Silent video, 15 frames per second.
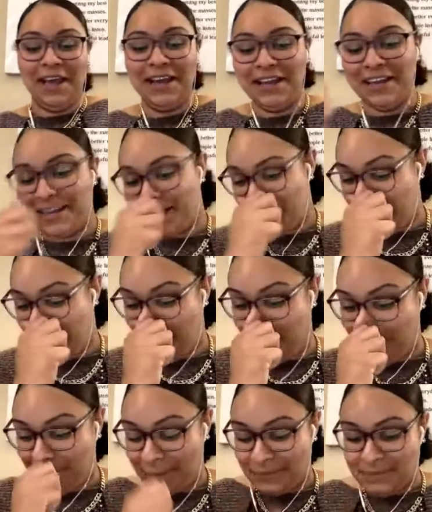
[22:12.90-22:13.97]

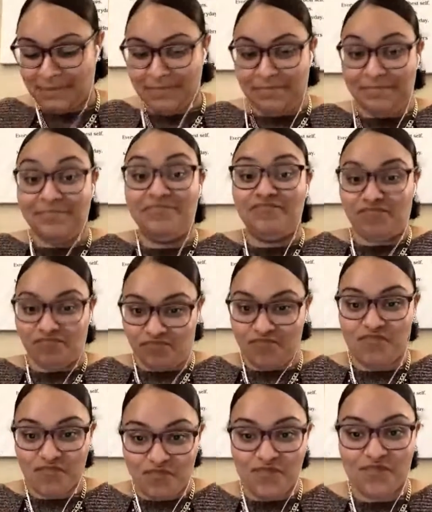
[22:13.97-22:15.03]

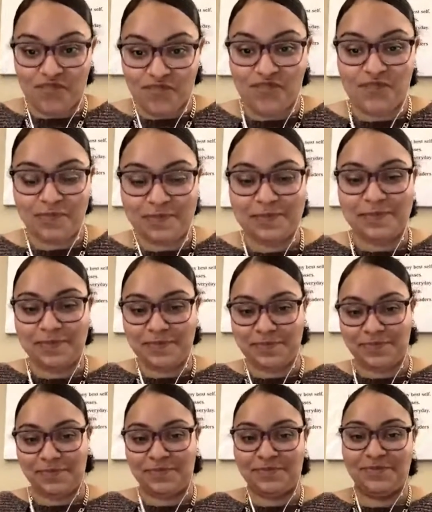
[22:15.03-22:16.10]

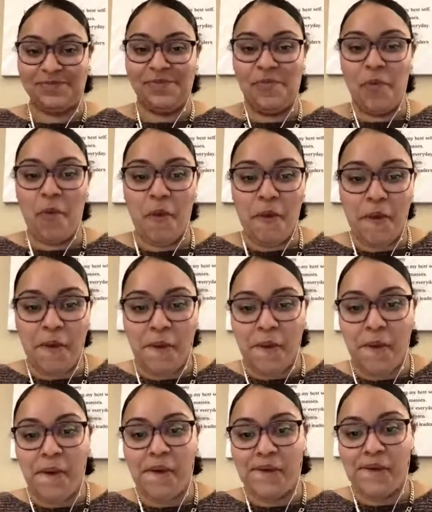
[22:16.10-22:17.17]

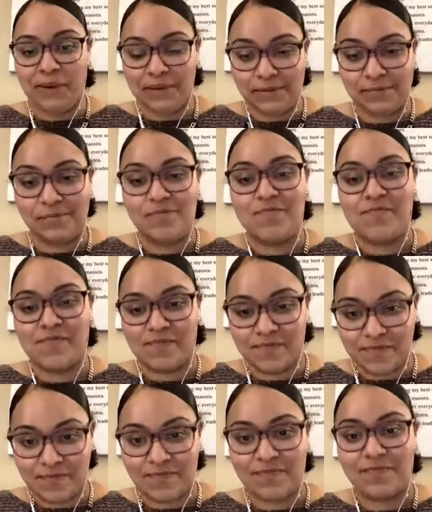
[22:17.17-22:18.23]

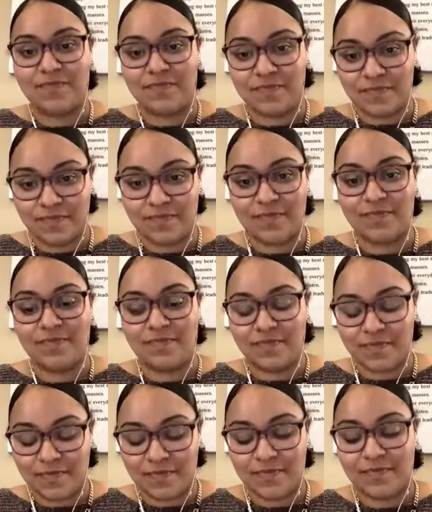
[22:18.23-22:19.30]

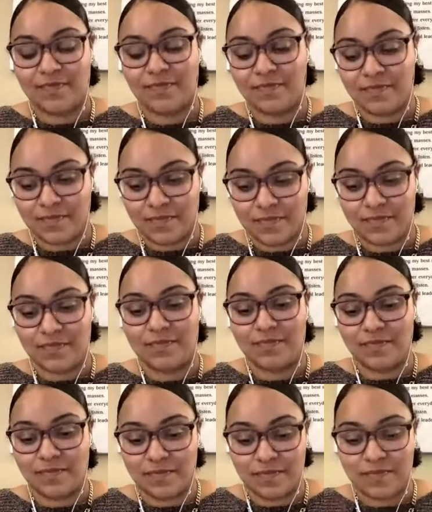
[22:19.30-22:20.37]

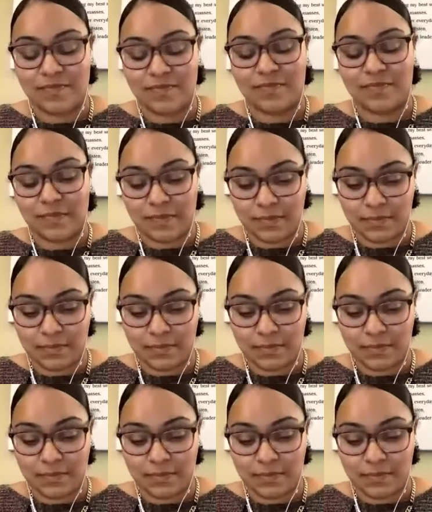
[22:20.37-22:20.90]
The person shown says nothing.